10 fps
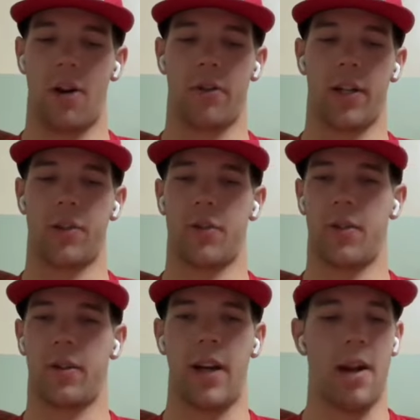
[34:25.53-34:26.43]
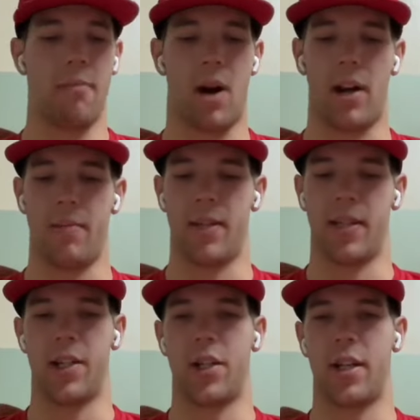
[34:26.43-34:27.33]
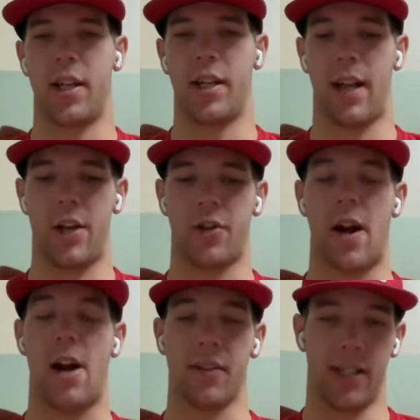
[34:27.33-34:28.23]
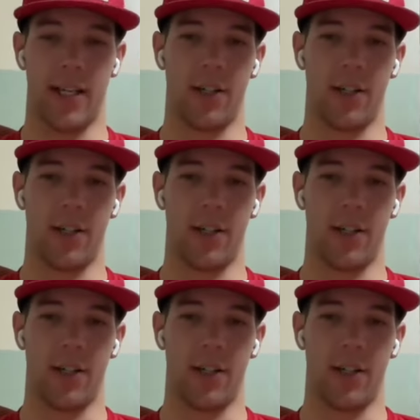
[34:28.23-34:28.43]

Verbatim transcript: throttle control and body positioning that trials